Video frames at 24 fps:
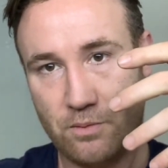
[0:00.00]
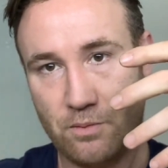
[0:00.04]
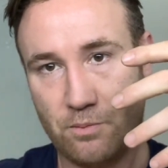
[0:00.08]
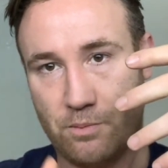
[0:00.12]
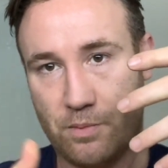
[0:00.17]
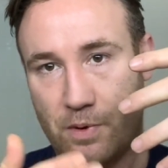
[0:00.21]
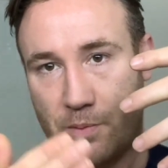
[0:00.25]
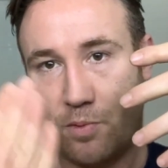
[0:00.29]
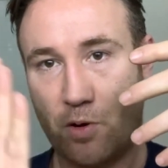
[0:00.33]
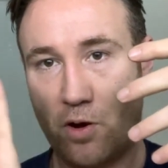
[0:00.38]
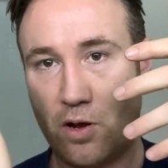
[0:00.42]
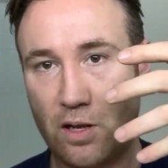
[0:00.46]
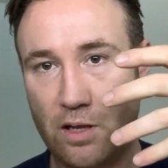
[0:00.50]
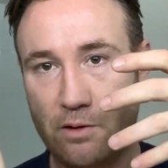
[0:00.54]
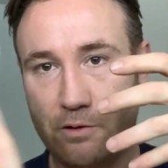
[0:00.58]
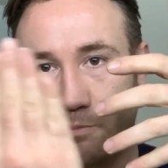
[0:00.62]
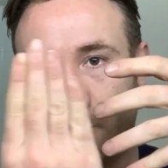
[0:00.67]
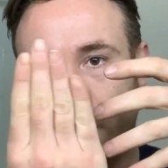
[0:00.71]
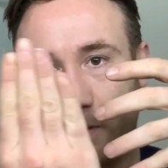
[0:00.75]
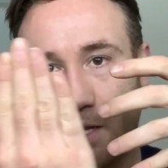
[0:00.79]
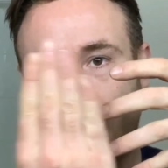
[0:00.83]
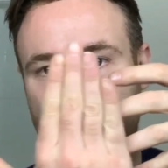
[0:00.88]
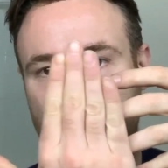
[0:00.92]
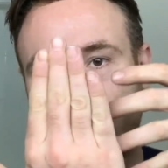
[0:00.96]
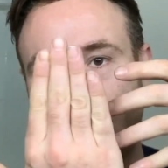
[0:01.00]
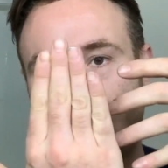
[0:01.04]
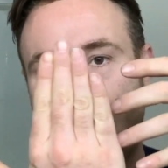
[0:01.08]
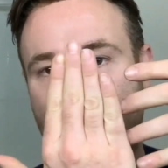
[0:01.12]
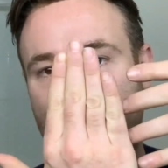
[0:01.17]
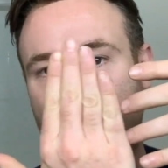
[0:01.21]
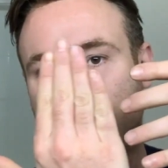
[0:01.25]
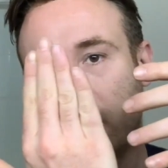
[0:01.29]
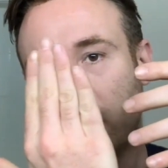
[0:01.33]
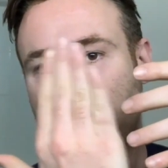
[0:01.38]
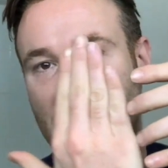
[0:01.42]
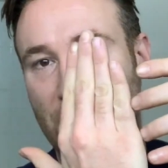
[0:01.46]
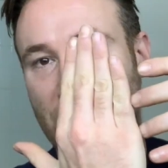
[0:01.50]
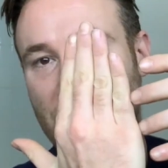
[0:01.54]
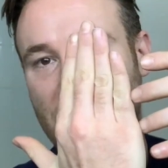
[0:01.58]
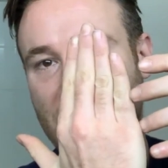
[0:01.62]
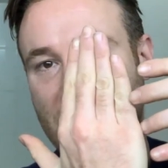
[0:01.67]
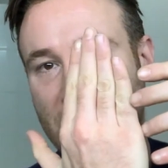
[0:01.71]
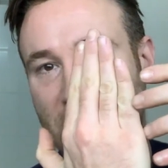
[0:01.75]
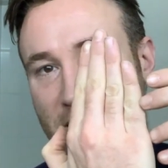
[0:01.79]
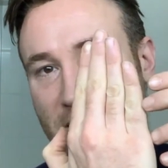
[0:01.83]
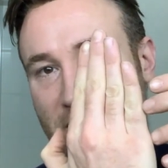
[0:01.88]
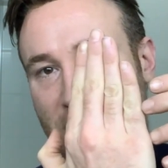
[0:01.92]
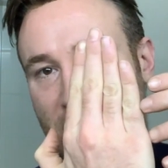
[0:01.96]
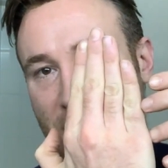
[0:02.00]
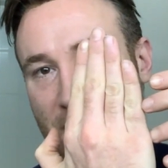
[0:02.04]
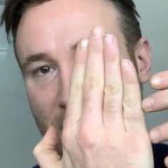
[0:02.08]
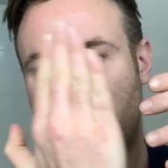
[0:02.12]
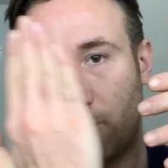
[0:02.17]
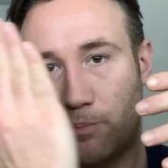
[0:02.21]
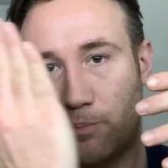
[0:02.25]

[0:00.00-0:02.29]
but poly would be like that up against it, like a